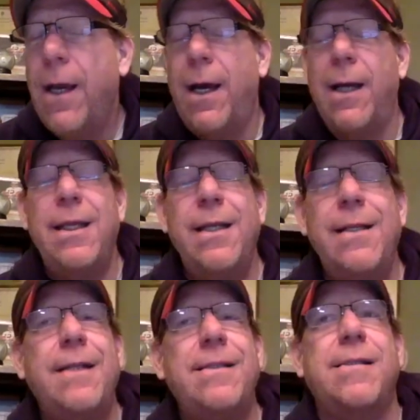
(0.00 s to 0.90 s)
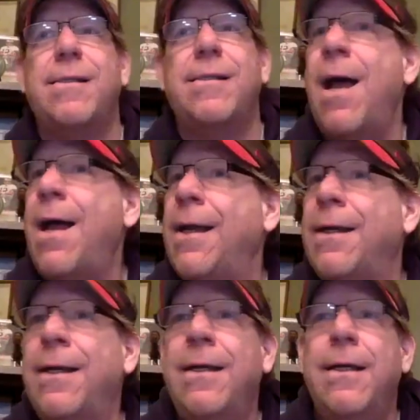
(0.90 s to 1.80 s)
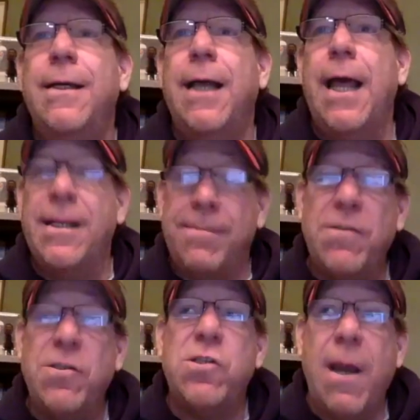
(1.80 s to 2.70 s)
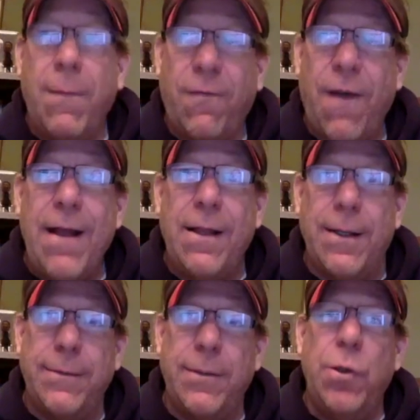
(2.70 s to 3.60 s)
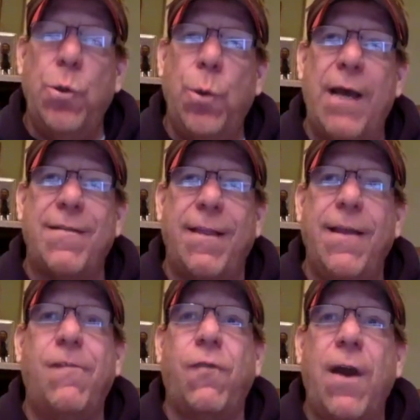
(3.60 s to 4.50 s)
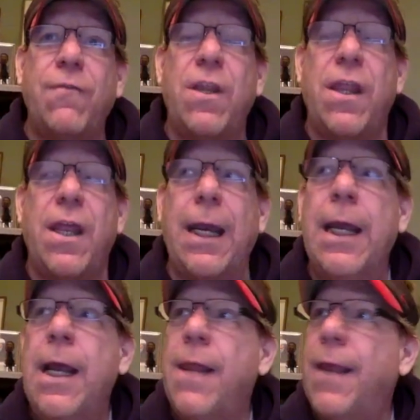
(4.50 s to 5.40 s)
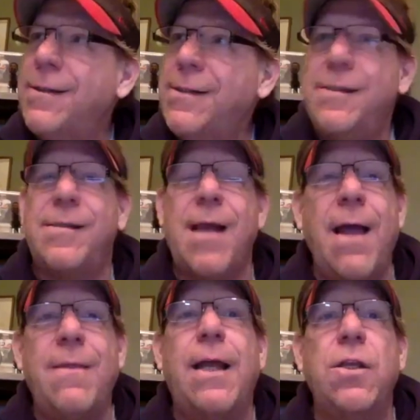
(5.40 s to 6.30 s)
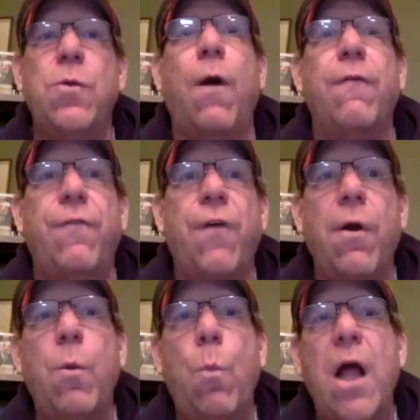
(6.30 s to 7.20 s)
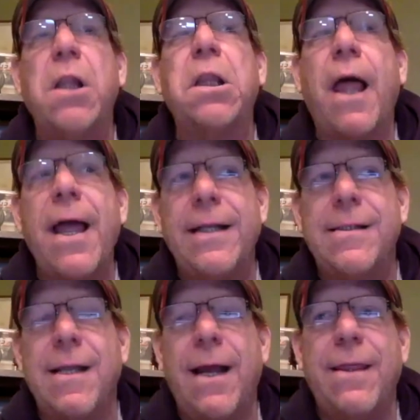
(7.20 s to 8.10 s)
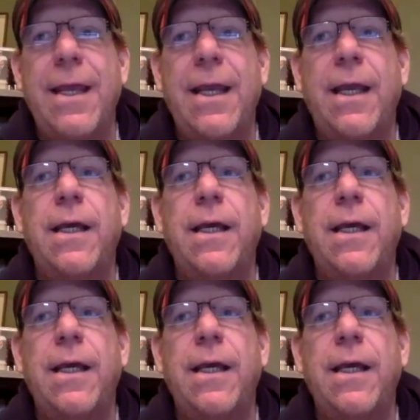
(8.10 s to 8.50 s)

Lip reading: I think that's a sign, and especially James Franklin, who has a list for everything, that's a sign that you are very well liked. And I think